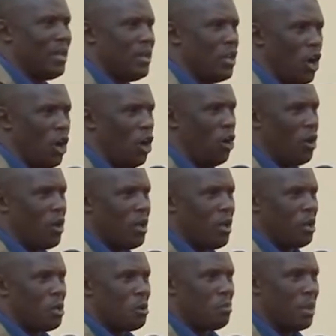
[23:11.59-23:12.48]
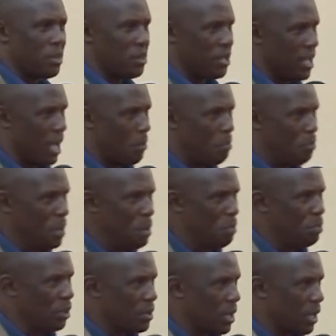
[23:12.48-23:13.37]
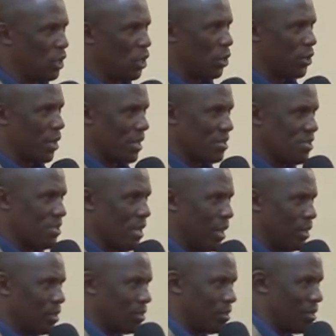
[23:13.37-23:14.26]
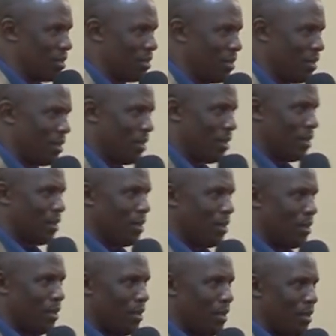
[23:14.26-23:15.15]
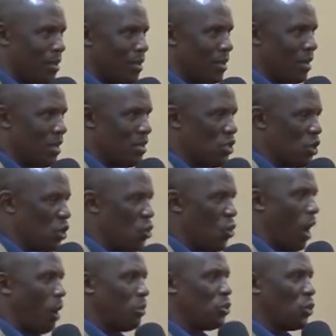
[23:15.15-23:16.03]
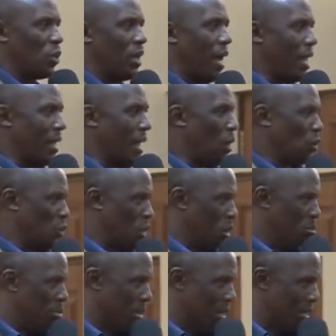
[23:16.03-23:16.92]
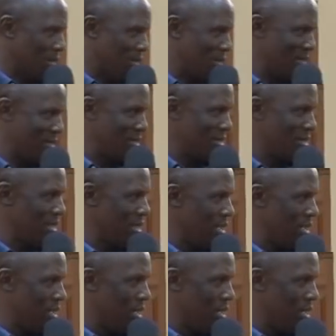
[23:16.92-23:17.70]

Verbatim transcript: no. But they are people that God has sent. And so you have to learn how to embrace.